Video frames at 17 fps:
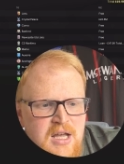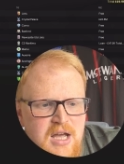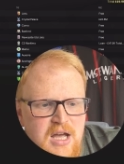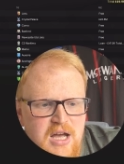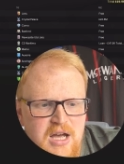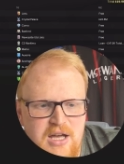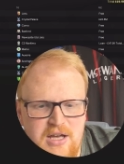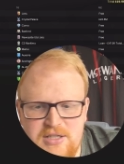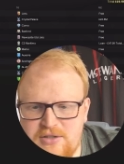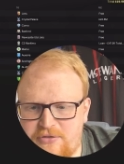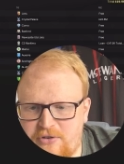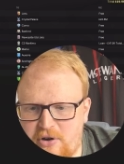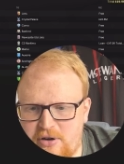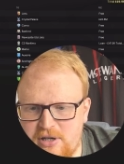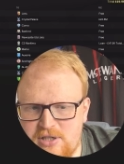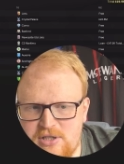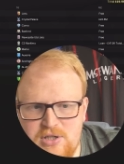uh, to
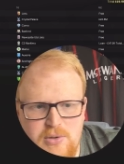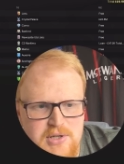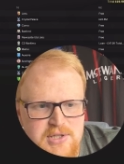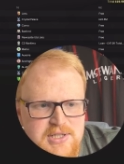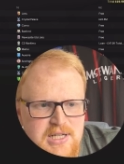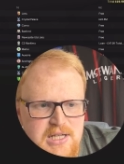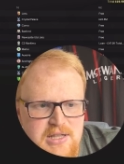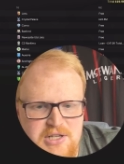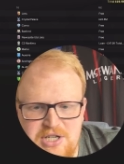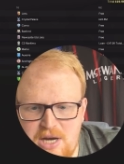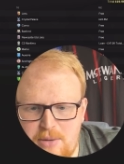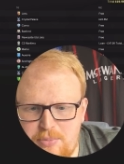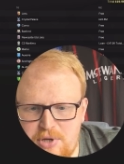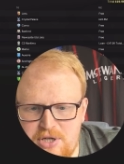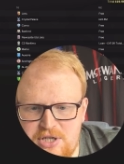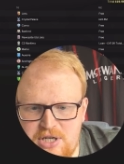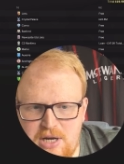Forest, who are still in the
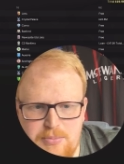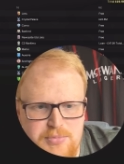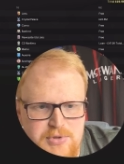Championship.